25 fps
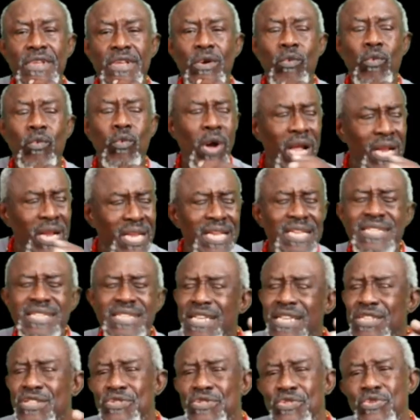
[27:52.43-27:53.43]
What is
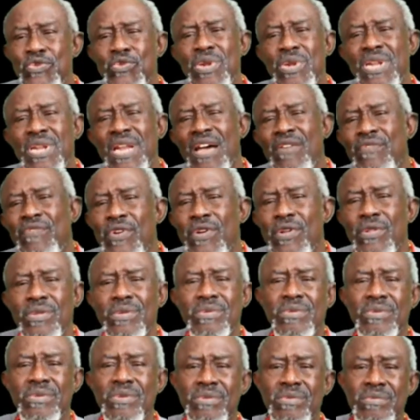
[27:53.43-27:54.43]
this new
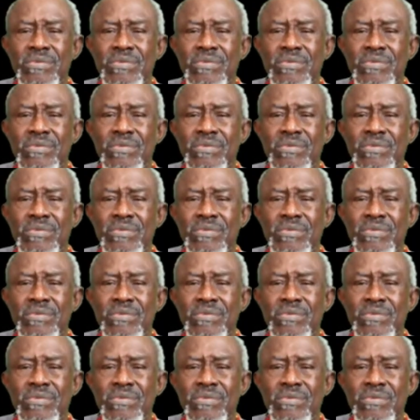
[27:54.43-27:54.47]
level?